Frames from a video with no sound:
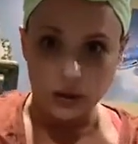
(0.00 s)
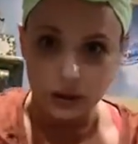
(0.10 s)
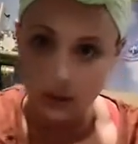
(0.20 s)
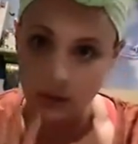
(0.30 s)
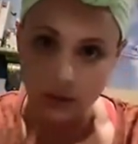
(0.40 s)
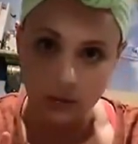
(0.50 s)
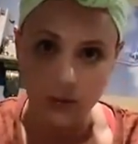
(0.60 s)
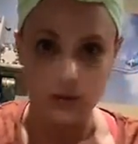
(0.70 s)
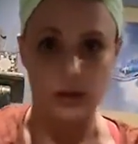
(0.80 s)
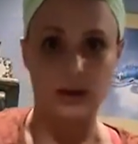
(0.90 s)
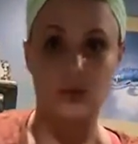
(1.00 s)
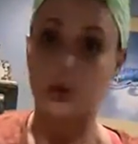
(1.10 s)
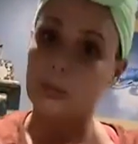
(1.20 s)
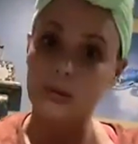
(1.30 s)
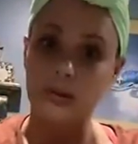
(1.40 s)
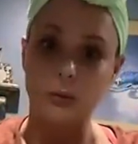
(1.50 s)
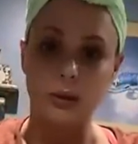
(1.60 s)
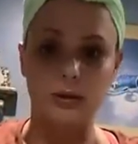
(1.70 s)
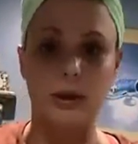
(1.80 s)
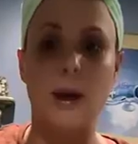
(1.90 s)
Low battery.
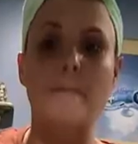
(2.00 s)
I put